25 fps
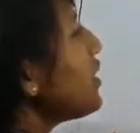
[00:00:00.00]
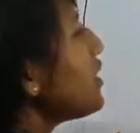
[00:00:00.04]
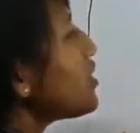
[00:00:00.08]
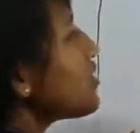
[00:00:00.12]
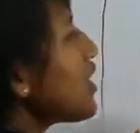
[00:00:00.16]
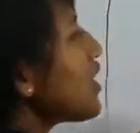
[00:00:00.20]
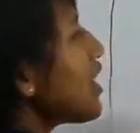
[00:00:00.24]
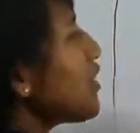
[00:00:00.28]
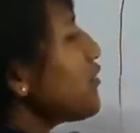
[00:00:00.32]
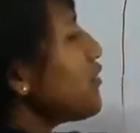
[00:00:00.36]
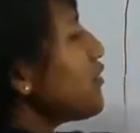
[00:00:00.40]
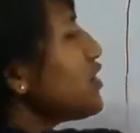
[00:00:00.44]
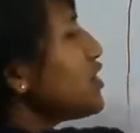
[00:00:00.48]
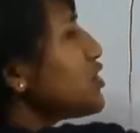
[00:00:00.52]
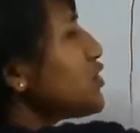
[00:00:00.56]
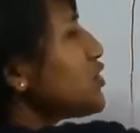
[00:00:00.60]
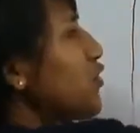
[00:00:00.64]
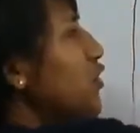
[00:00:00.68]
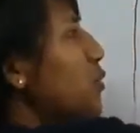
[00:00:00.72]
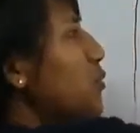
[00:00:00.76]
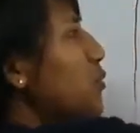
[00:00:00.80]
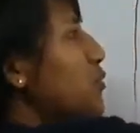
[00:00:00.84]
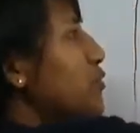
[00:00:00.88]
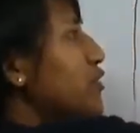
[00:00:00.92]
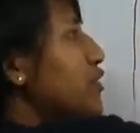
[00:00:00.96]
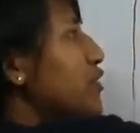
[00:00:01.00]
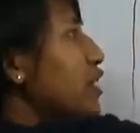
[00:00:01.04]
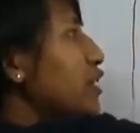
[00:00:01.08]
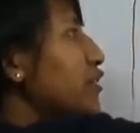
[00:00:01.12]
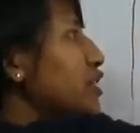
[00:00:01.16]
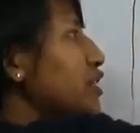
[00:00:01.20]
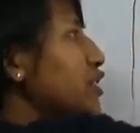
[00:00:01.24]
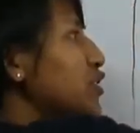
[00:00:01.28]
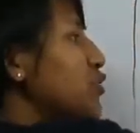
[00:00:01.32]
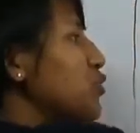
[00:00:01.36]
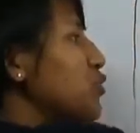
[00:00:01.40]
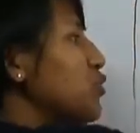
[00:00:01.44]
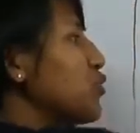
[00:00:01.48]
it travels from
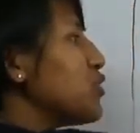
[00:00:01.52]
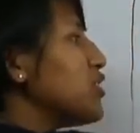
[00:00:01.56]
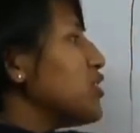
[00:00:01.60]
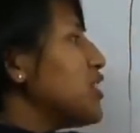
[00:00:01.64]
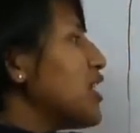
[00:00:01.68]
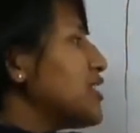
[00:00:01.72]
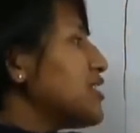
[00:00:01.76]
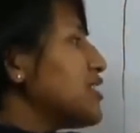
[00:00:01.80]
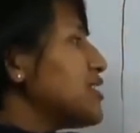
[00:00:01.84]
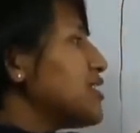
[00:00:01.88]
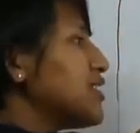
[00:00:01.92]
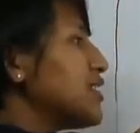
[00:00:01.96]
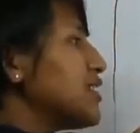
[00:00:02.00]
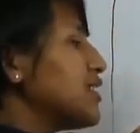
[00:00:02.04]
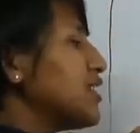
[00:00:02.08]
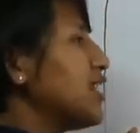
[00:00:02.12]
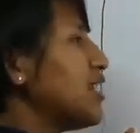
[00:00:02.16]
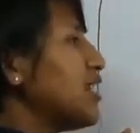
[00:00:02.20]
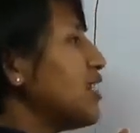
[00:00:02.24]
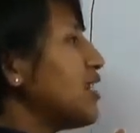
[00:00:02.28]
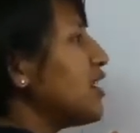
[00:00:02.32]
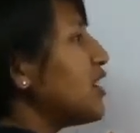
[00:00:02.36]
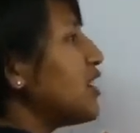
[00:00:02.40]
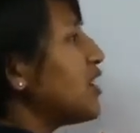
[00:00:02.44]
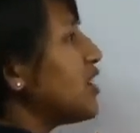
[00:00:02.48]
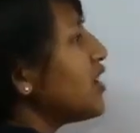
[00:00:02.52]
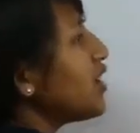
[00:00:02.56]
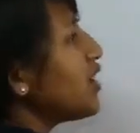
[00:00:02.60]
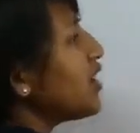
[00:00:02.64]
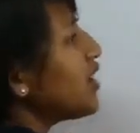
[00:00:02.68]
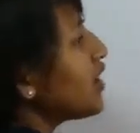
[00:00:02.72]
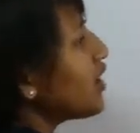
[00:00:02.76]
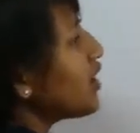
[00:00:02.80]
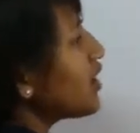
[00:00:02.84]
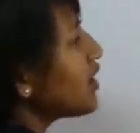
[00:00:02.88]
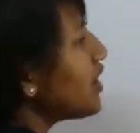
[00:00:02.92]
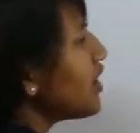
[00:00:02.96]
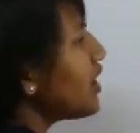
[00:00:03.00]
rarer to denser,
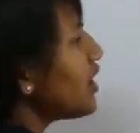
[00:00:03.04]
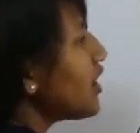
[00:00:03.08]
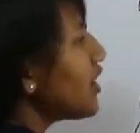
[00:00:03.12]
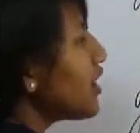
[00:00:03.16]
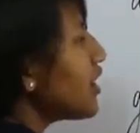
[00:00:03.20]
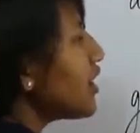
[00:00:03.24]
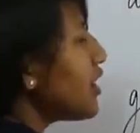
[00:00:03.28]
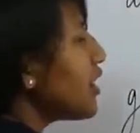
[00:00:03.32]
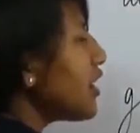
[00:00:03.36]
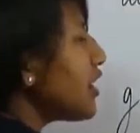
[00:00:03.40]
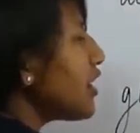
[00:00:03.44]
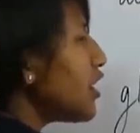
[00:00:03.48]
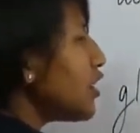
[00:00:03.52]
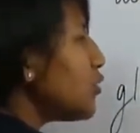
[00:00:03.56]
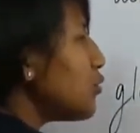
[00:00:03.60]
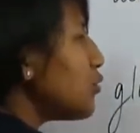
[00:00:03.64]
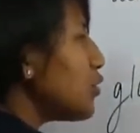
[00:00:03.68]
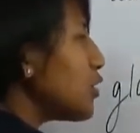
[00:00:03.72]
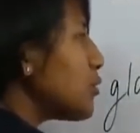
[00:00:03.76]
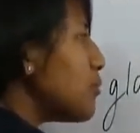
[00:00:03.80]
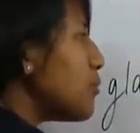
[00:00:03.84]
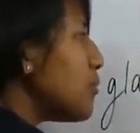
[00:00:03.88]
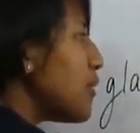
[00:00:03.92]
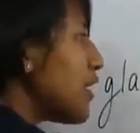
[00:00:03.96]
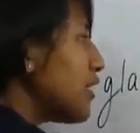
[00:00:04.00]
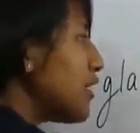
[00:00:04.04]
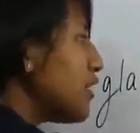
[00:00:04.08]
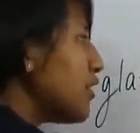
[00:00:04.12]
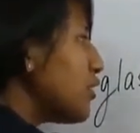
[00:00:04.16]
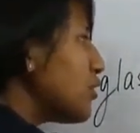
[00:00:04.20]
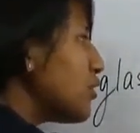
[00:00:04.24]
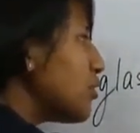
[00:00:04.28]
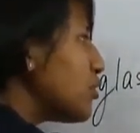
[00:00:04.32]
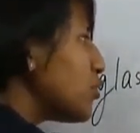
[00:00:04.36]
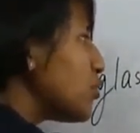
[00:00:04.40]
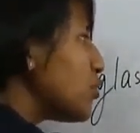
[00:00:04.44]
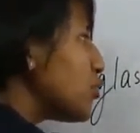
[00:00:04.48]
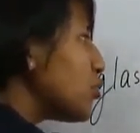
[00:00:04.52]
okay, it will bend
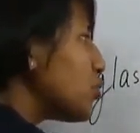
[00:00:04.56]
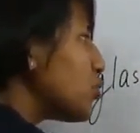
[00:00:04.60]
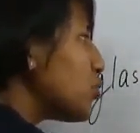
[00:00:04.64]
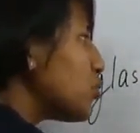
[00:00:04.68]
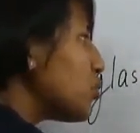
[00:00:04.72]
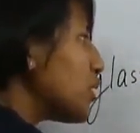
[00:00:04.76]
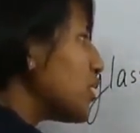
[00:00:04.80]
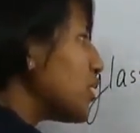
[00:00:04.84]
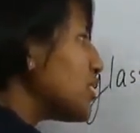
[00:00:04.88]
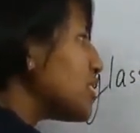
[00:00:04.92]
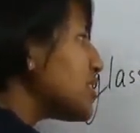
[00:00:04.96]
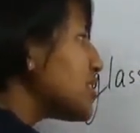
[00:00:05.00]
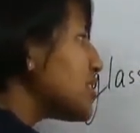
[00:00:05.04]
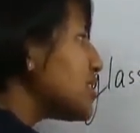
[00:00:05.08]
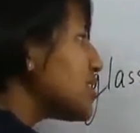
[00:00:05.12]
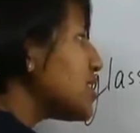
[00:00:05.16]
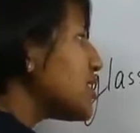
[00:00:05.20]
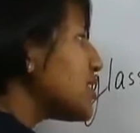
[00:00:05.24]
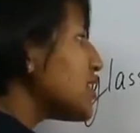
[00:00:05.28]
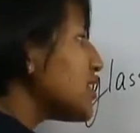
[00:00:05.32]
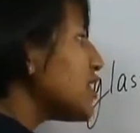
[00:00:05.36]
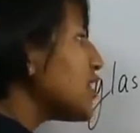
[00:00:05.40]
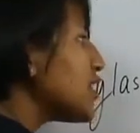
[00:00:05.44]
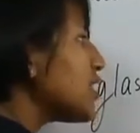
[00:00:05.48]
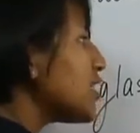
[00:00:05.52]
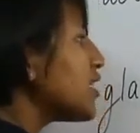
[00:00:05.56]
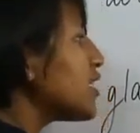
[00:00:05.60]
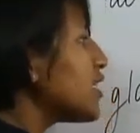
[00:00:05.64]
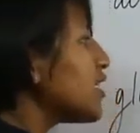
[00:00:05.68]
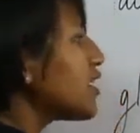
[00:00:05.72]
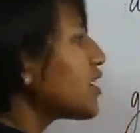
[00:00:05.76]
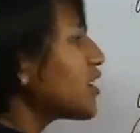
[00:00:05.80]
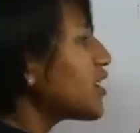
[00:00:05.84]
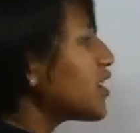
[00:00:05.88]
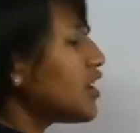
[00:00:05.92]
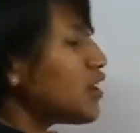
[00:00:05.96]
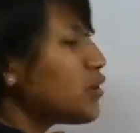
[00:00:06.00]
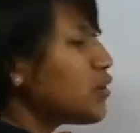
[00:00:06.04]
towards,
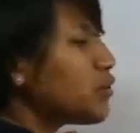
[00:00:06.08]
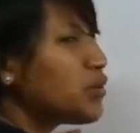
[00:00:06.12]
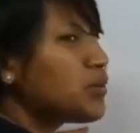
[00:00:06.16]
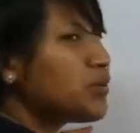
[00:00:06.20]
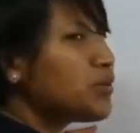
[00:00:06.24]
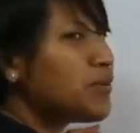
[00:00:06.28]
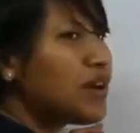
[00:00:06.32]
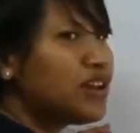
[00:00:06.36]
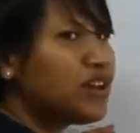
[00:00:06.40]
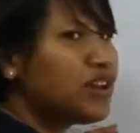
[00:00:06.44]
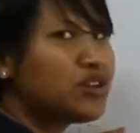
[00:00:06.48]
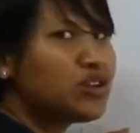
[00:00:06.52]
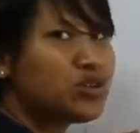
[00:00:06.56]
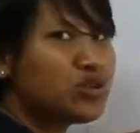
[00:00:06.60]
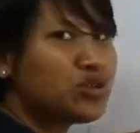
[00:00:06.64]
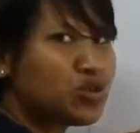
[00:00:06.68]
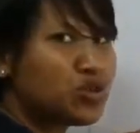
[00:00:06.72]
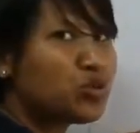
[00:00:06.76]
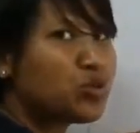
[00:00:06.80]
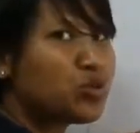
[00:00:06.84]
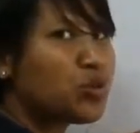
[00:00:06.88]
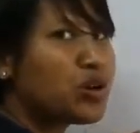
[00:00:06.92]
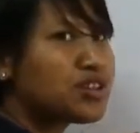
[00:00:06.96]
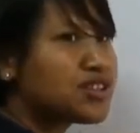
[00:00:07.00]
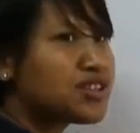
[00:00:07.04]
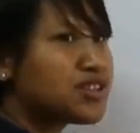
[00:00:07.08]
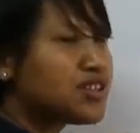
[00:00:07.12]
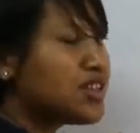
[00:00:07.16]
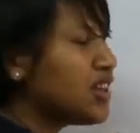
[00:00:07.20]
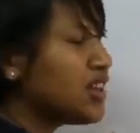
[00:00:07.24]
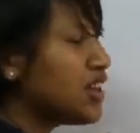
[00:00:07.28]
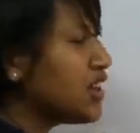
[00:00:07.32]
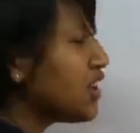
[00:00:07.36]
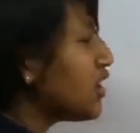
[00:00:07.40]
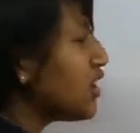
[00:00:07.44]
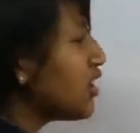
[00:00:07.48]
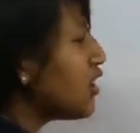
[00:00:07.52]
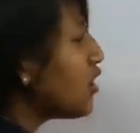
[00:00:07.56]
okay, it will bend towards
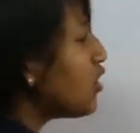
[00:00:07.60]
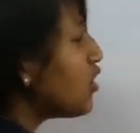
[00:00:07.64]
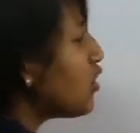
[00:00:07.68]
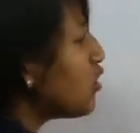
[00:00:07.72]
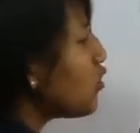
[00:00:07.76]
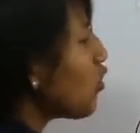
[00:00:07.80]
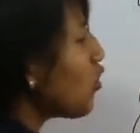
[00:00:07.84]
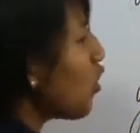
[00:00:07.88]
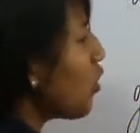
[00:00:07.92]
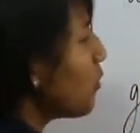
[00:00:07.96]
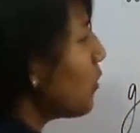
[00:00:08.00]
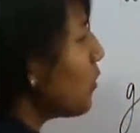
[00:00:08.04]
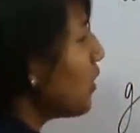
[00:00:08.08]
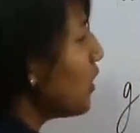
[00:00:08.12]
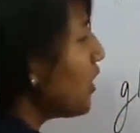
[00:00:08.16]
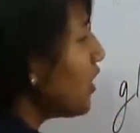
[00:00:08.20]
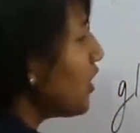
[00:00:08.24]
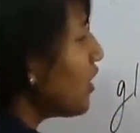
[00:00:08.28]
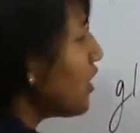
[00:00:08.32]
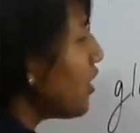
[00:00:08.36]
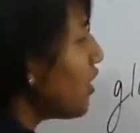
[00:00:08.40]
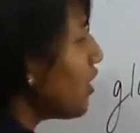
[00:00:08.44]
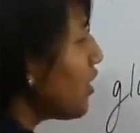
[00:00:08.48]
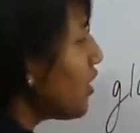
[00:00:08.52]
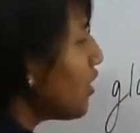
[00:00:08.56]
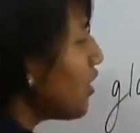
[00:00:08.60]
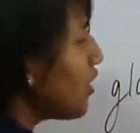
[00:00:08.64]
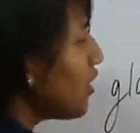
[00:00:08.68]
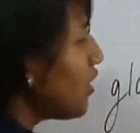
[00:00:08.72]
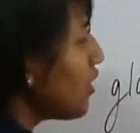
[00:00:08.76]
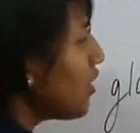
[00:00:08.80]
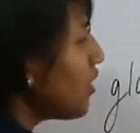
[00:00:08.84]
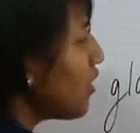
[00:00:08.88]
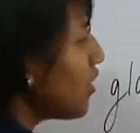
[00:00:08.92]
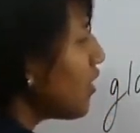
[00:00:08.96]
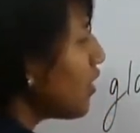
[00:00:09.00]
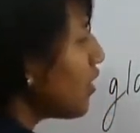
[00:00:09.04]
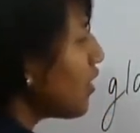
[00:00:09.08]
the normal,
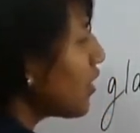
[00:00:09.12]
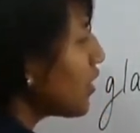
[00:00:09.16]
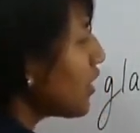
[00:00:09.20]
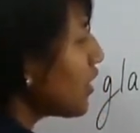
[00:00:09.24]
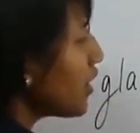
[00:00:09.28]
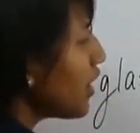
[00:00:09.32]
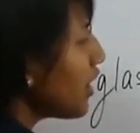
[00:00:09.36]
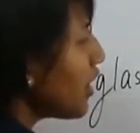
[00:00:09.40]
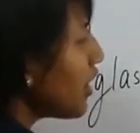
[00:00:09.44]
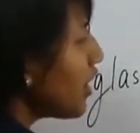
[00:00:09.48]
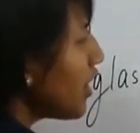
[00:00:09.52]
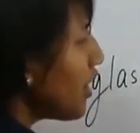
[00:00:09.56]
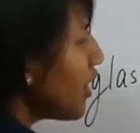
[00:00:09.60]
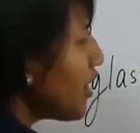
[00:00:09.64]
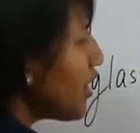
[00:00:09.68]
okay.